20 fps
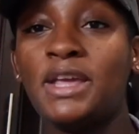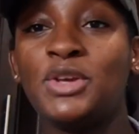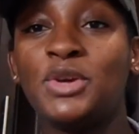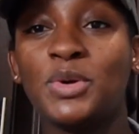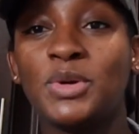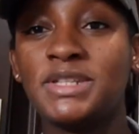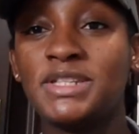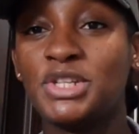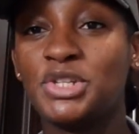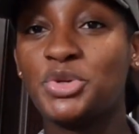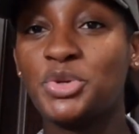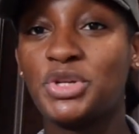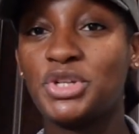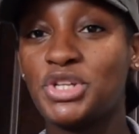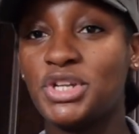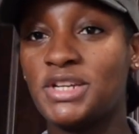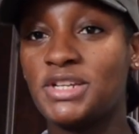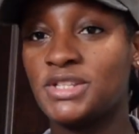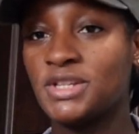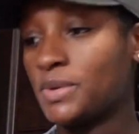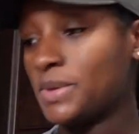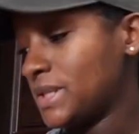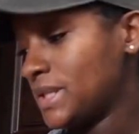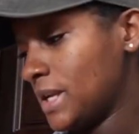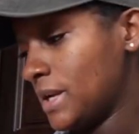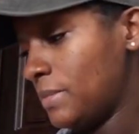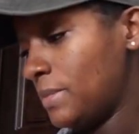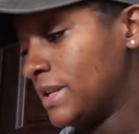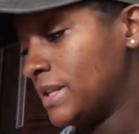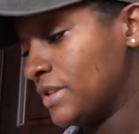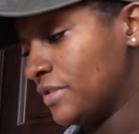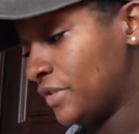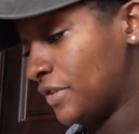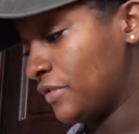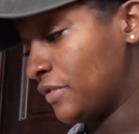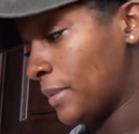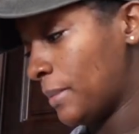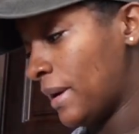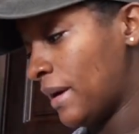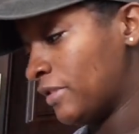your situation is always gonna be different
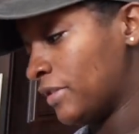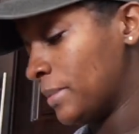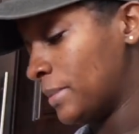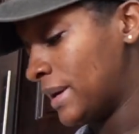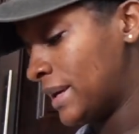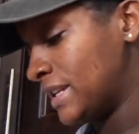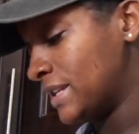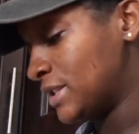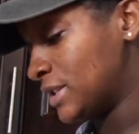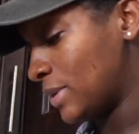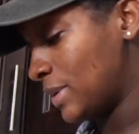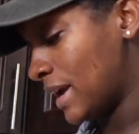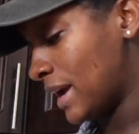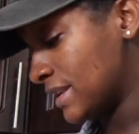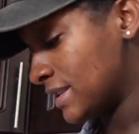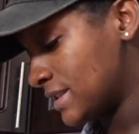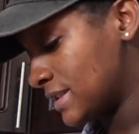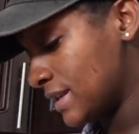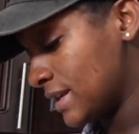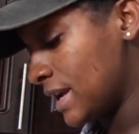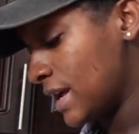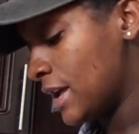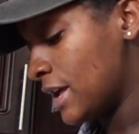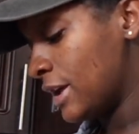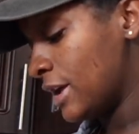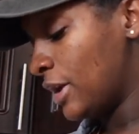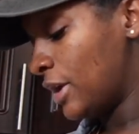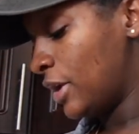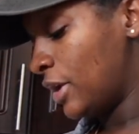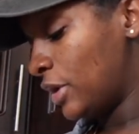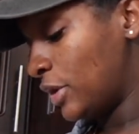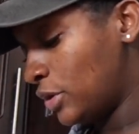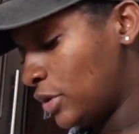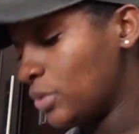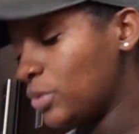from everybody, so yes, you